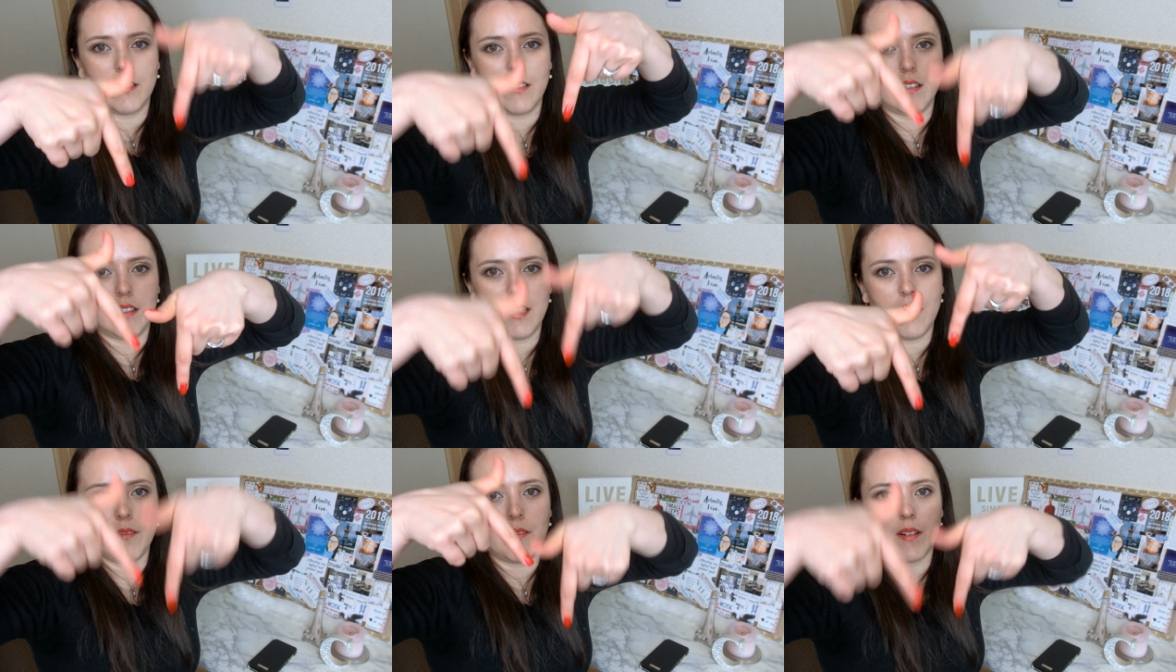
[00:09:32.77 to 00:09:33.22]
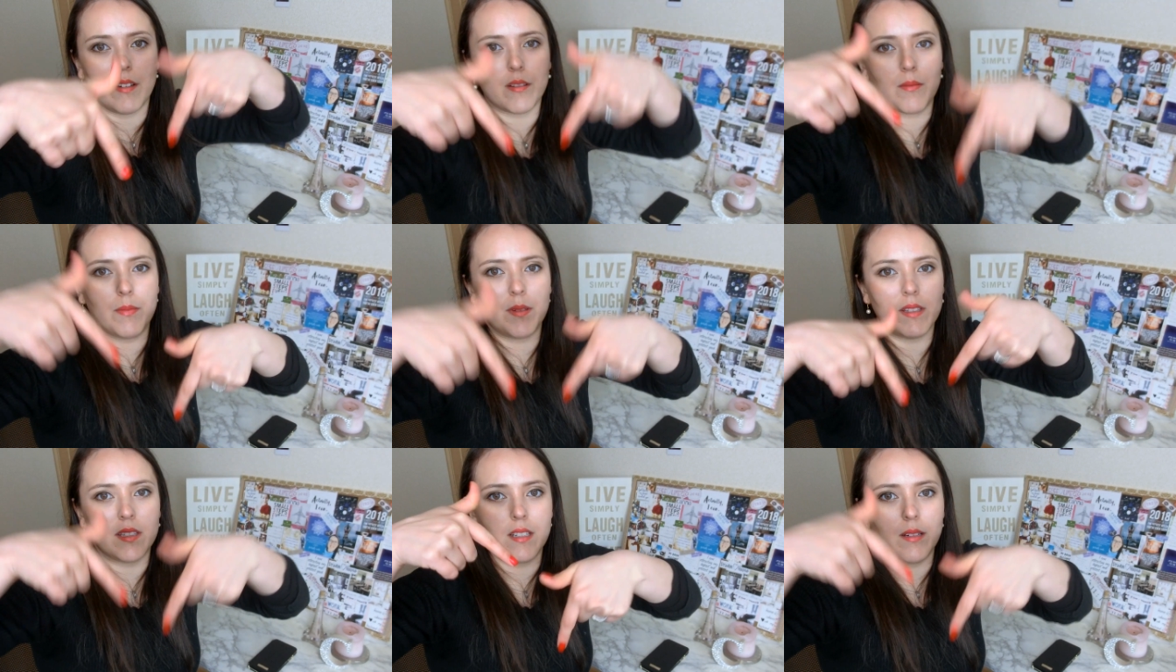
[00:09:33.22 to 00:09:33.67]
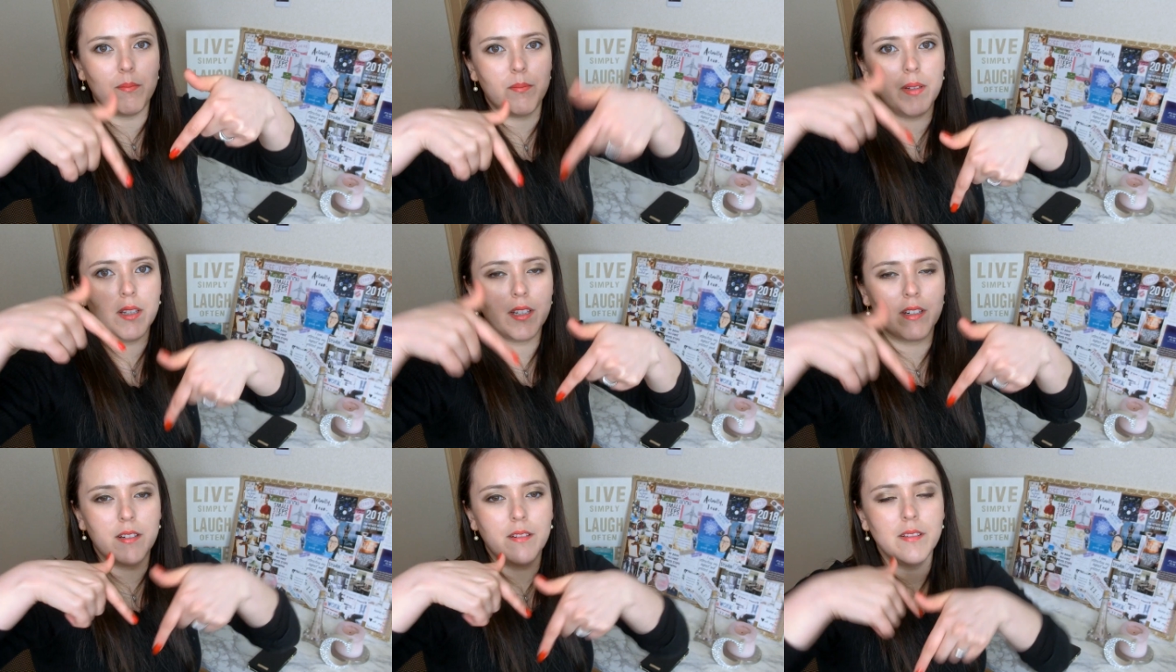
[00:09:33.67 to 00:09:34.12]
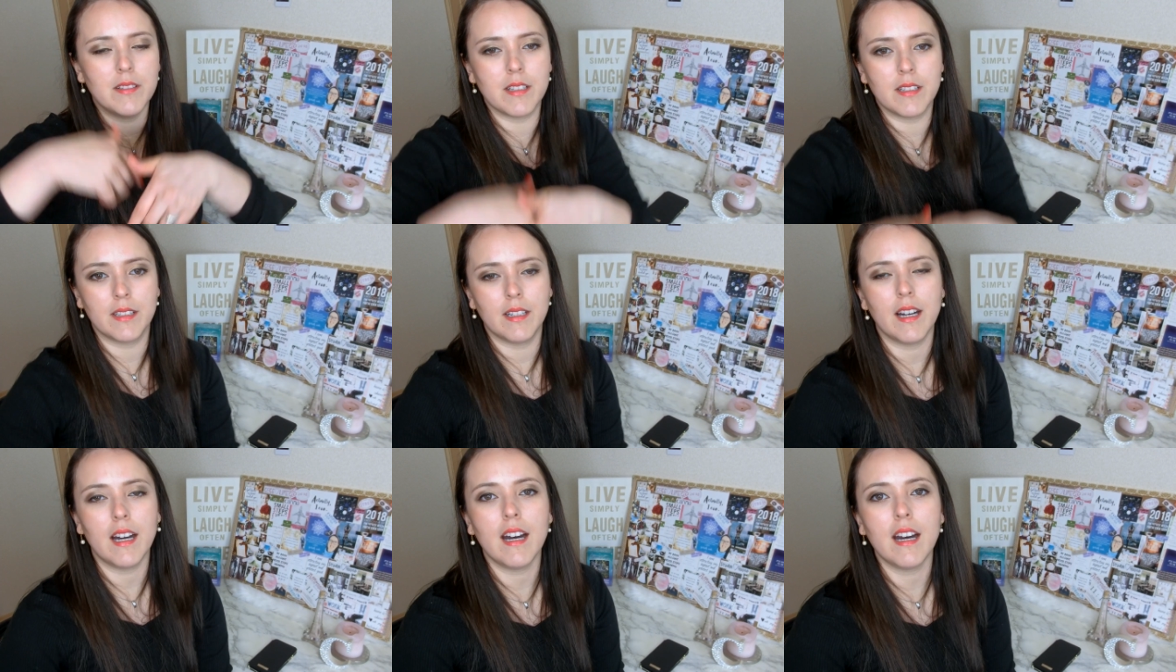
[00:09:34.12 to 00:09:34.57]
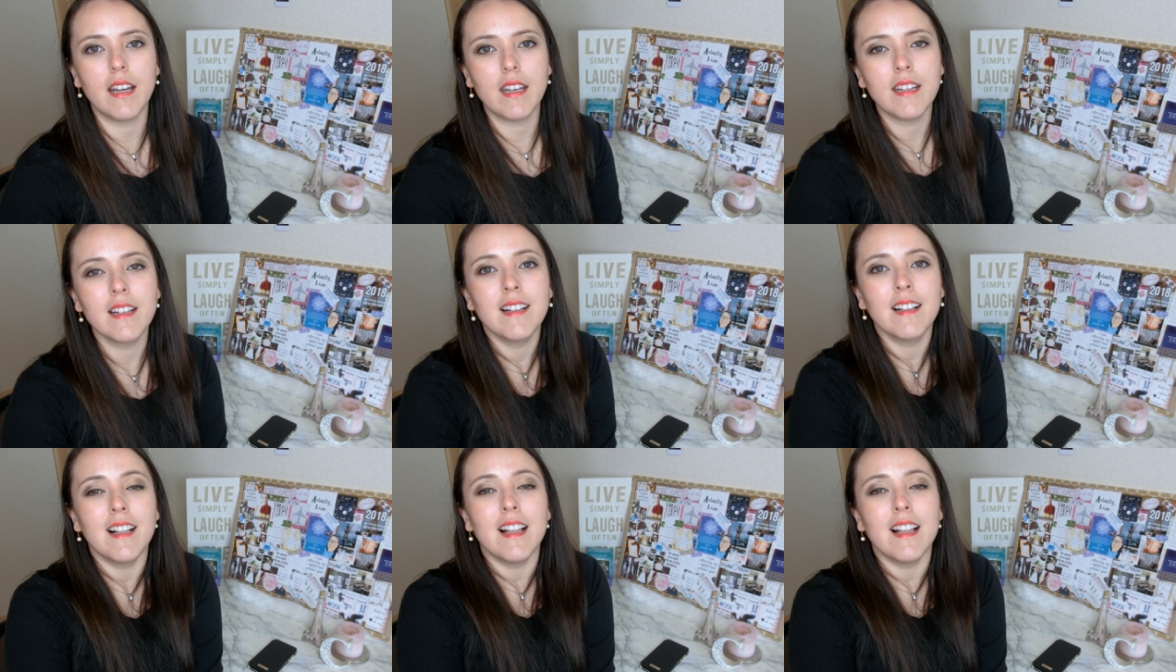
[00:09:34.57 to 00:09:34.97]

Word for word: leave a comment down below and